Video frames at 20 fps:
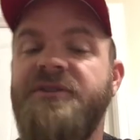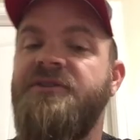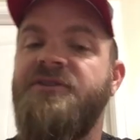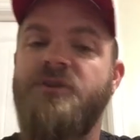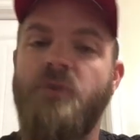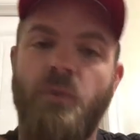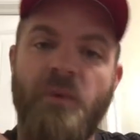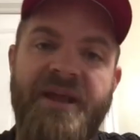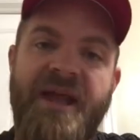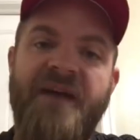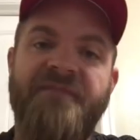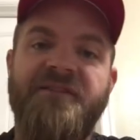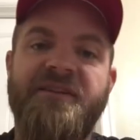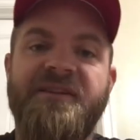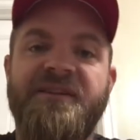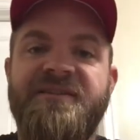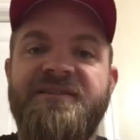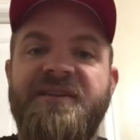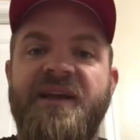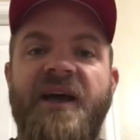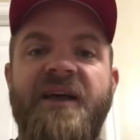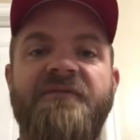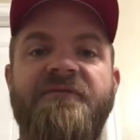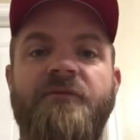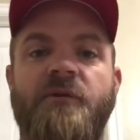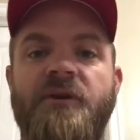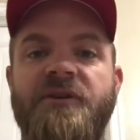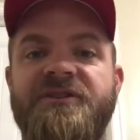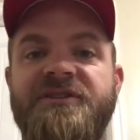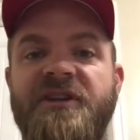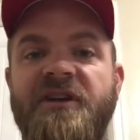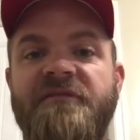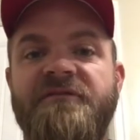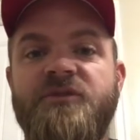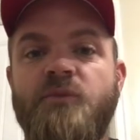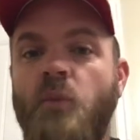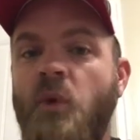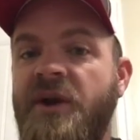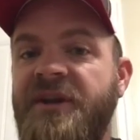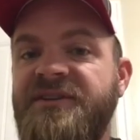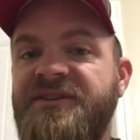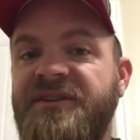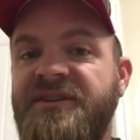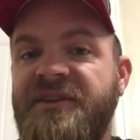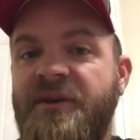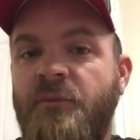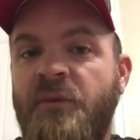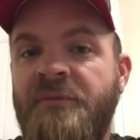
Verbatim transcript: And so we have to decide for ourselves what is it that